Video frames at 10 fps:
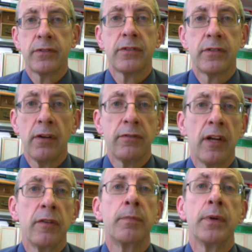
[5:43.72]
don't
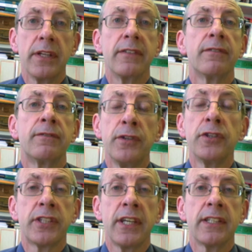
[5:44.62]
know, but for
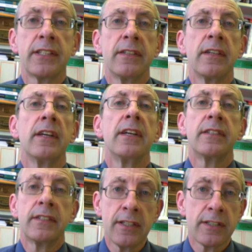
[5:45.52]
certain,
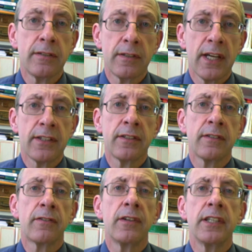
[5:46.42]
since
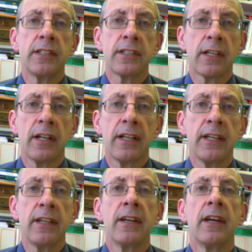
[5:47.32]
2003 it is
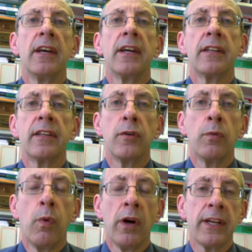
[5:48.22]
clear
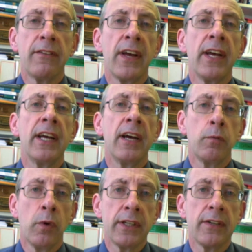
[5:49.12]
that 1FA and
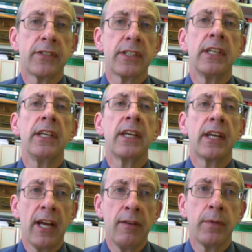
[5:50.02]
1FC
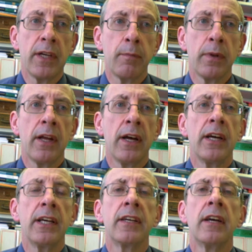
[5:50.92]
can be
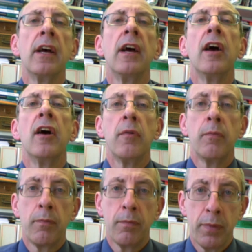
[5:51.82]
applied
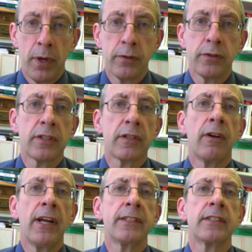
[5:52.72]
post
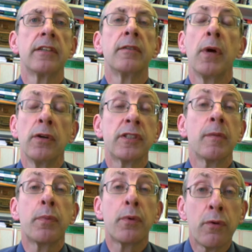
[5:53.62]
the
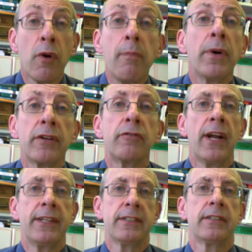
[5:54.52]
proper
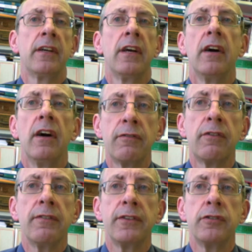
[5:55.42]
grant of
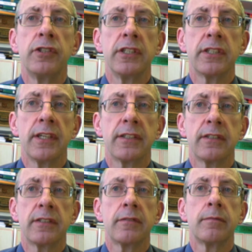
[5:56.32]
refugee status.